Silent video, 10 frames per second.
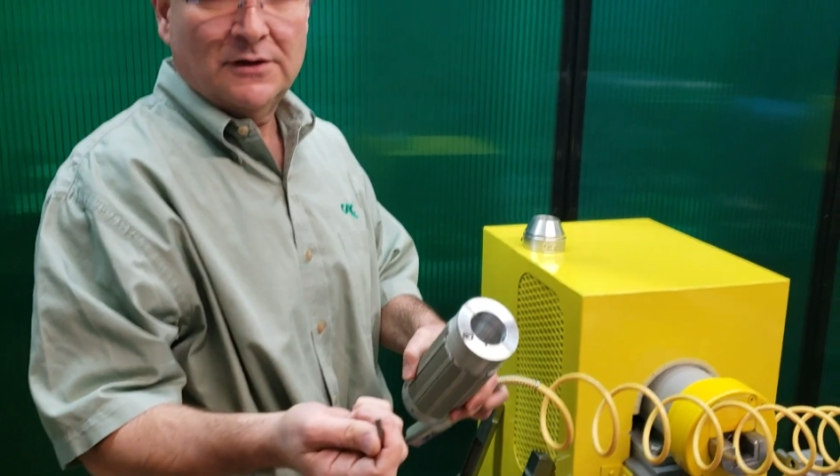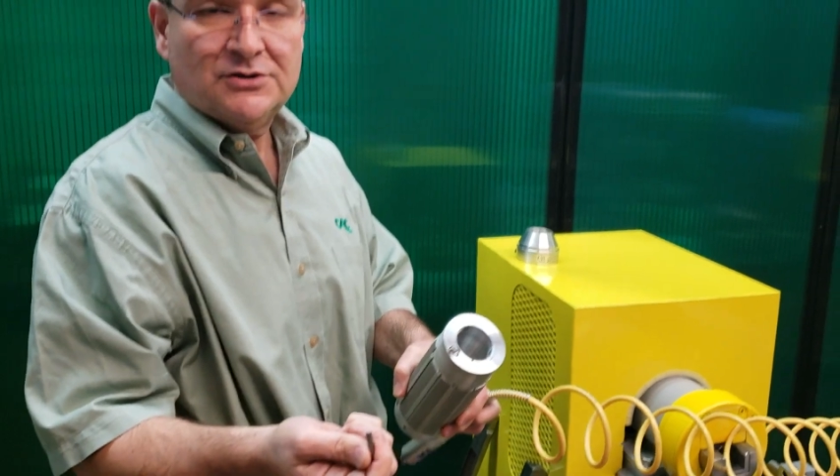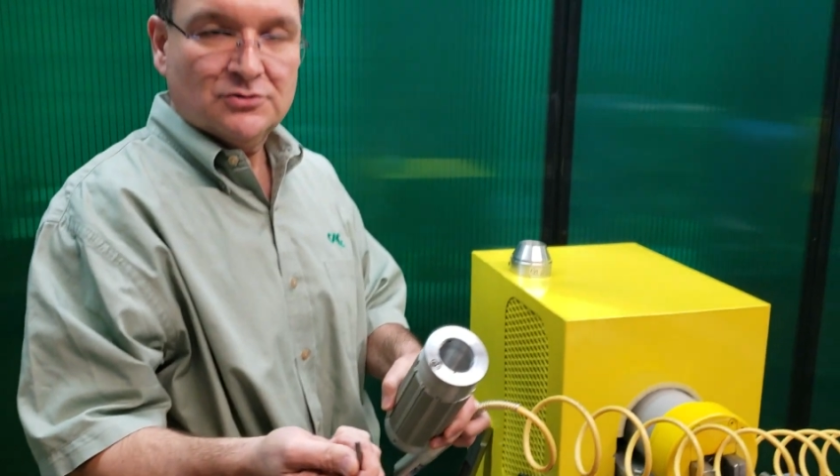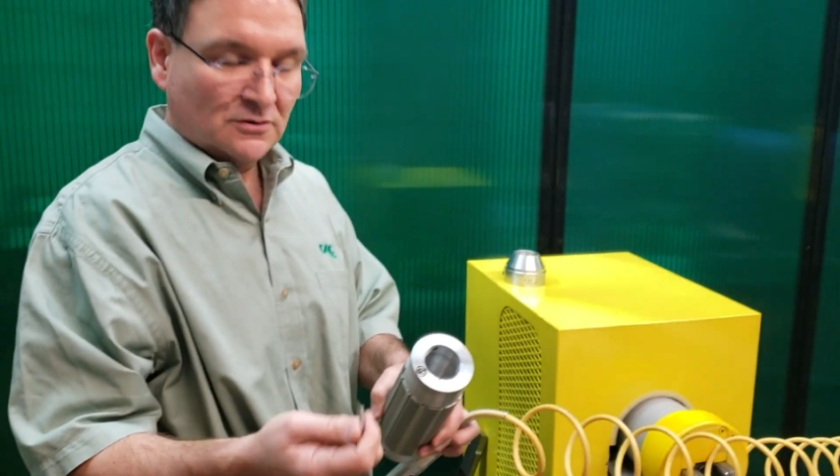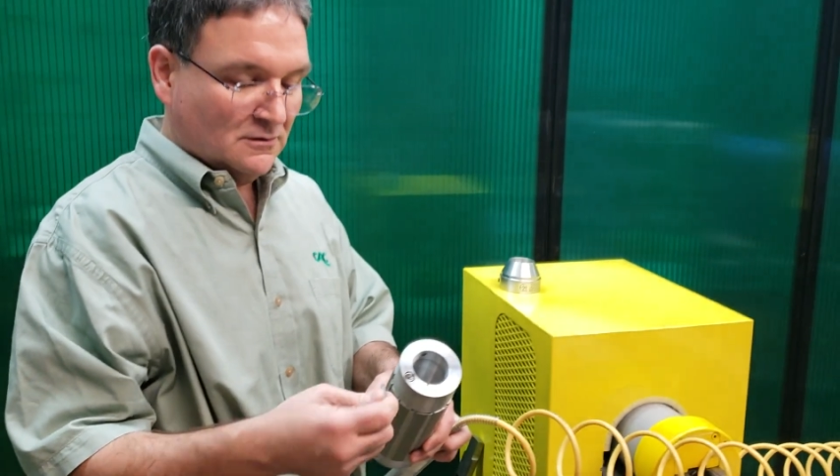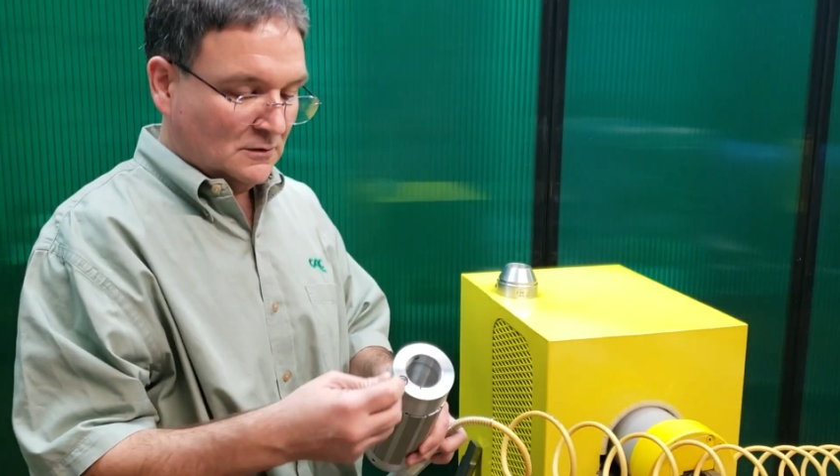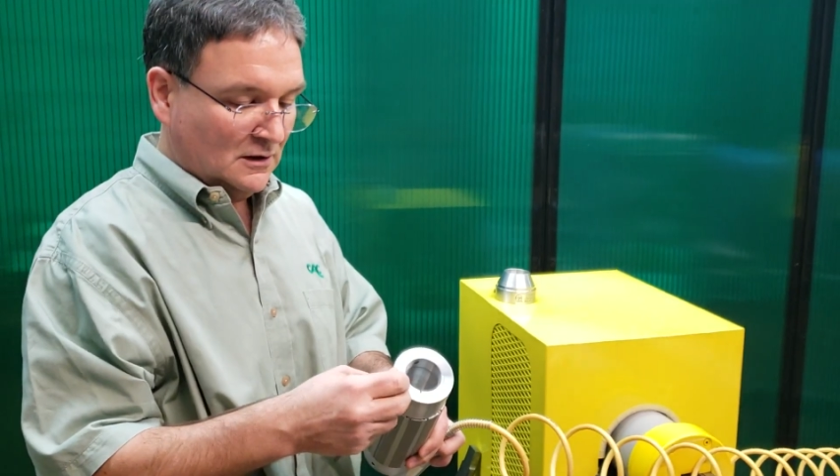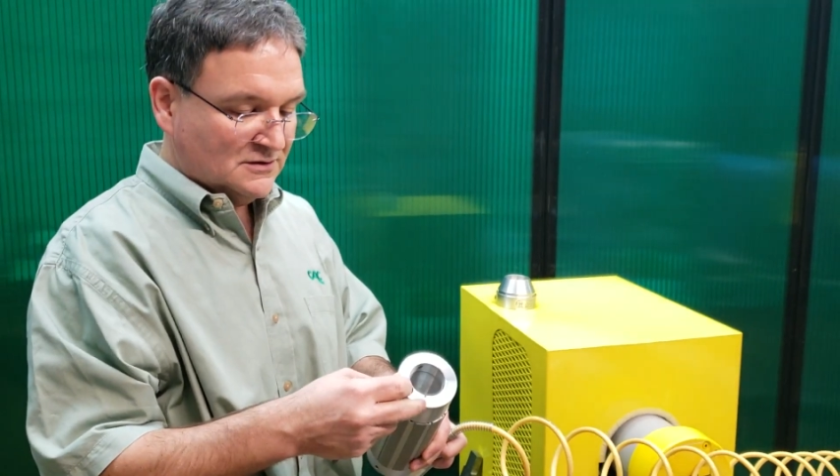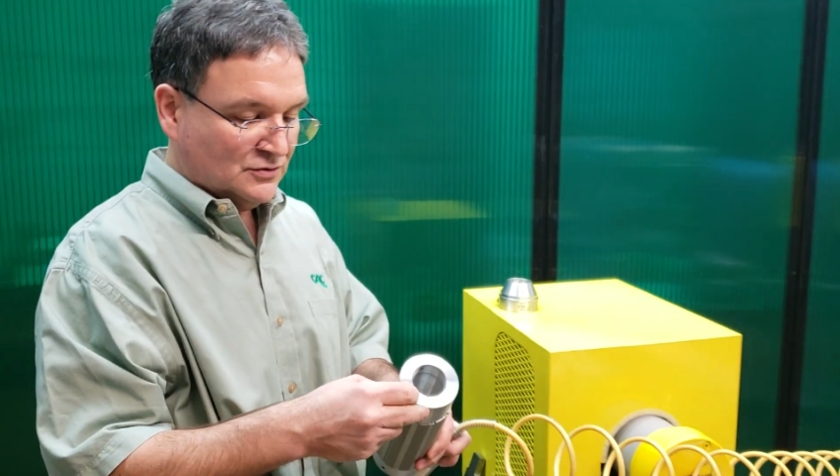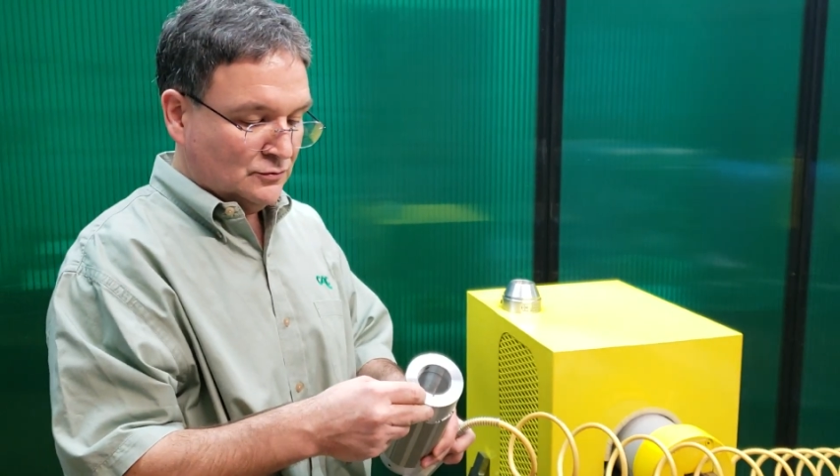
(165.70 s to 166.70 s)
wrench or
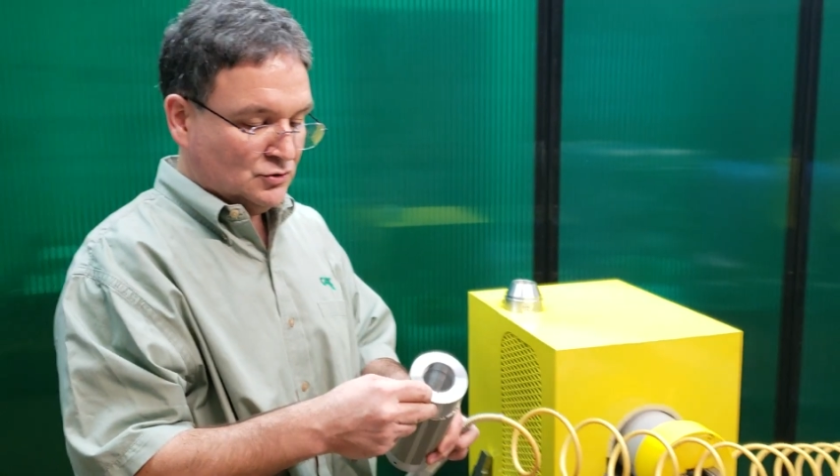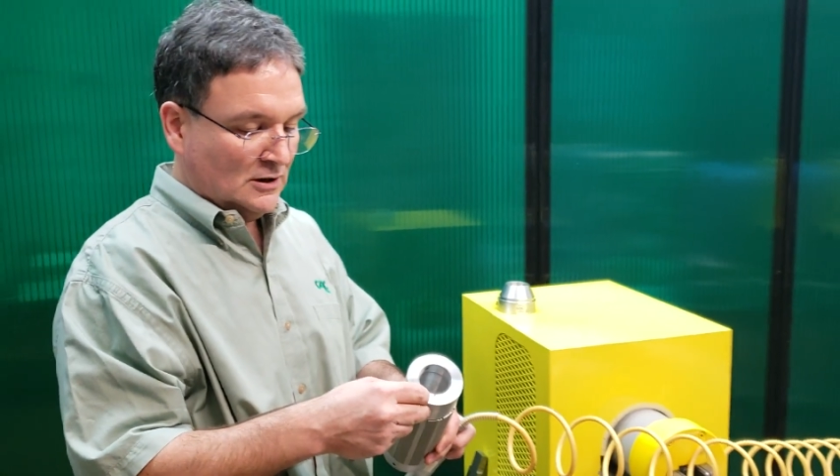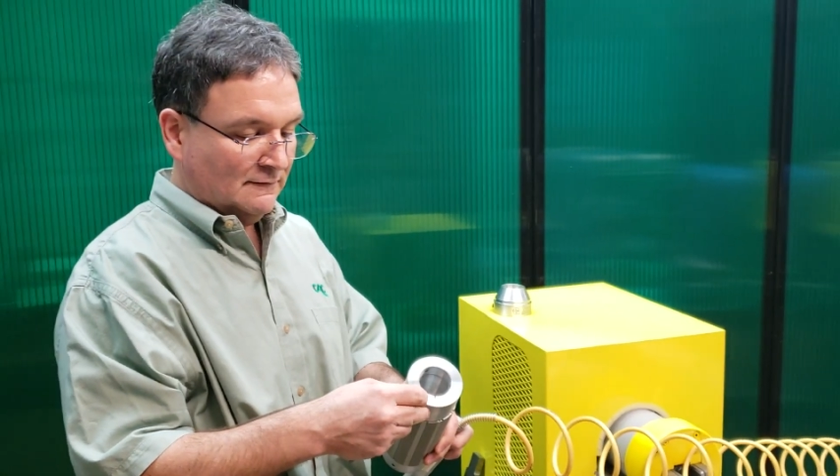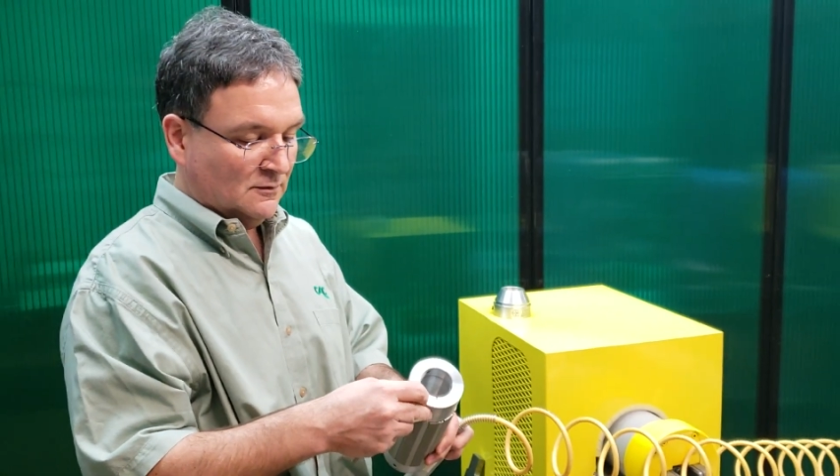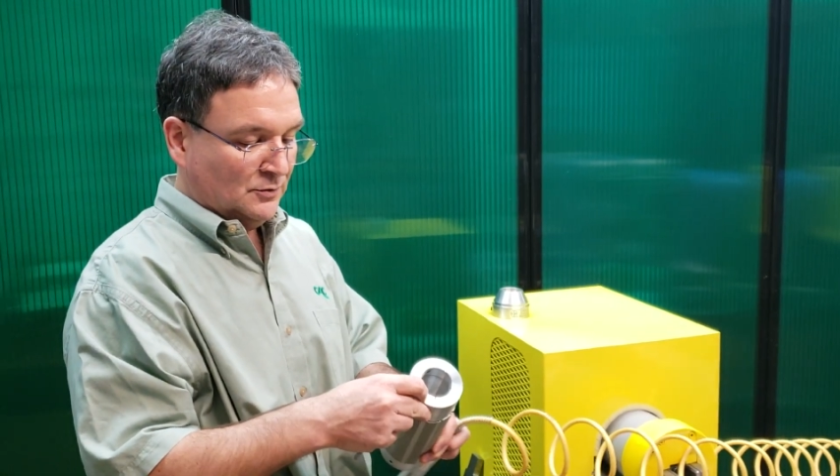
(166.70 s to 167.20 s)
a screwdriver,